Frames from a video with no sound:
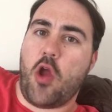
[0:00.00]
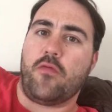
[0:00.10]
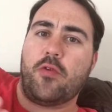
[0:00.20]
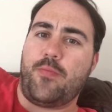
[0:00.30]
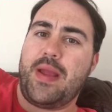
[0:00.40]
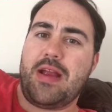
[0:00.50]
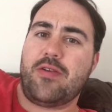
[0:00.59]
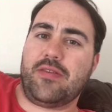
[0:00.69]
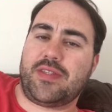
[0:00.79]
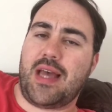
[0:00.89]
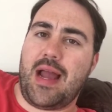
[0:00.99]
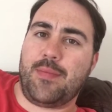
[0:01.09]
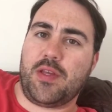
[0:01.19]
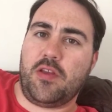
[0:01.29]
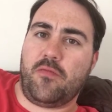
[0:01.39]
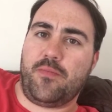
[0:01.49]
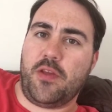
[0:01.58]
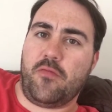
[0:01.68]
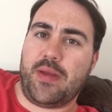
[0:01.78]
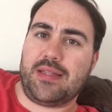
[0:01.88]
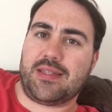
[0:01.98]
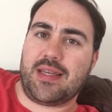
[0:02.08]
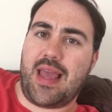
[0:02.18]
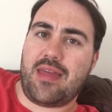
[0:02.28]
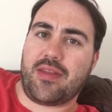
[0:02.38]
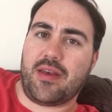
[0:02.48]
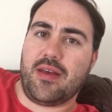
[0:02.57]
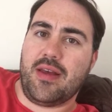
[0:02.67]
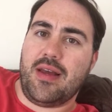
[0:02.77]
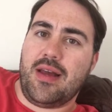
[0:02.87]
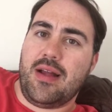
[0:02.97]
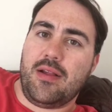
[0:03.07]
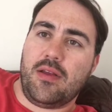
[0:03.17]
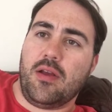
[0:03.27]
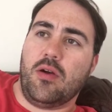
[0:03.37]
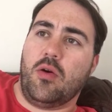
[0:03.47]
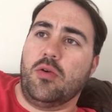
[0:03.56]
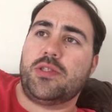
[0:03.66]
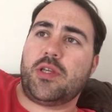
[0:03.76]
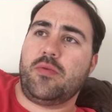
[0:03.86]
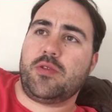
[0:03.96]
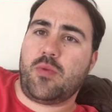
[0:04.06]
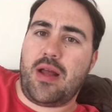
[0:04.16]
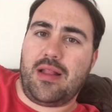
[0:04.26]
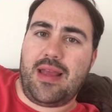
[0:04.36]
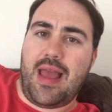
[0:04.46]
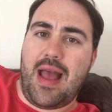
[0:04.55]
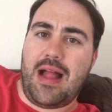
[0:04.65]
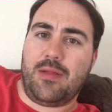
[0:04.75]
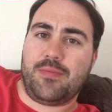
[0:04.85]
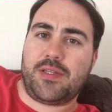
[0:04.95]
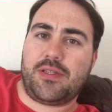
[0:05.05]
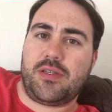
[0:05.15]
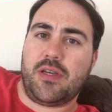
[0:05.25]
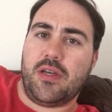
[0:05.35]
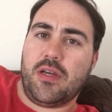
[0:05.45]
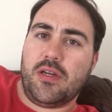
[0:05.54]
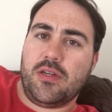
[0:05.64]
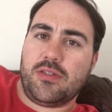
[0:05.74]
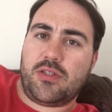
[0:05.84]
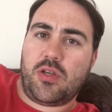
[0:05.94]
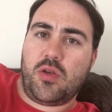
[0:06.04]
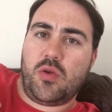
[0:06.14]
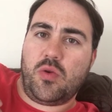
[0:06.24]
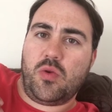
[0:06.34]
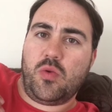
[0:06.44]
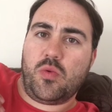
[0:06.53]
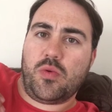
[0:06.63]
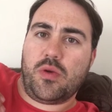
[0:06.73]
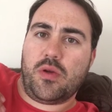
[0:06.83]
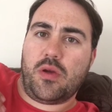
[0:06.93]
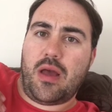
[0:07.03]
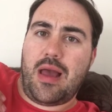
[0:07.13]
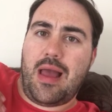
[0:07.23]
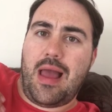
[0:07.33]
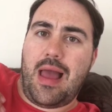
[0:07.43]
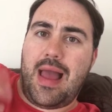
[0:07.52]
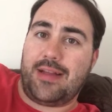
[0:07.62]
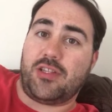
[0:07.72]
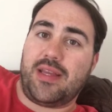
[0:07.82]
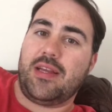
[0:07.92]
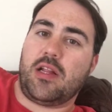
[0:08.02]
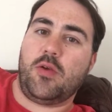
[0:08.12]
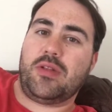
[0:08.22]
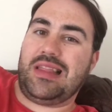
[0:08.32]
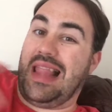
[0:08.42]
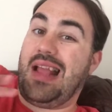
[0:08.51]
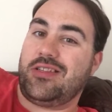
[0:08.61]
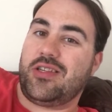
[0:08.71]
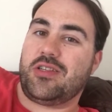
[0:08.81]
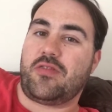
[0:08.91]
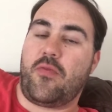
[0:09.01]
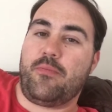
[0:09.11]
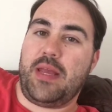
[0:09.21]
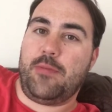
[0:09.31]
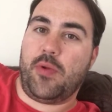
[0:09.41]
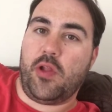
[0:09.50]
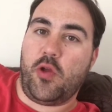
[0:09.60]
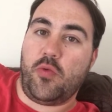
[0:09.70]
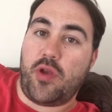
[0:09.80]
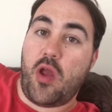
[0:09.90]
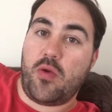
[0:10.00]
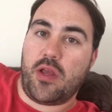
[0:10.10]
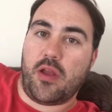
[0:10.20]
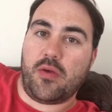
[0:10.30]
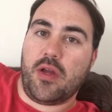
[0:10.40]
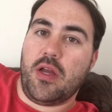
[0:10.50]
over a period of time that you've been together. Also, as well, it helps to actually include letters from people who know you.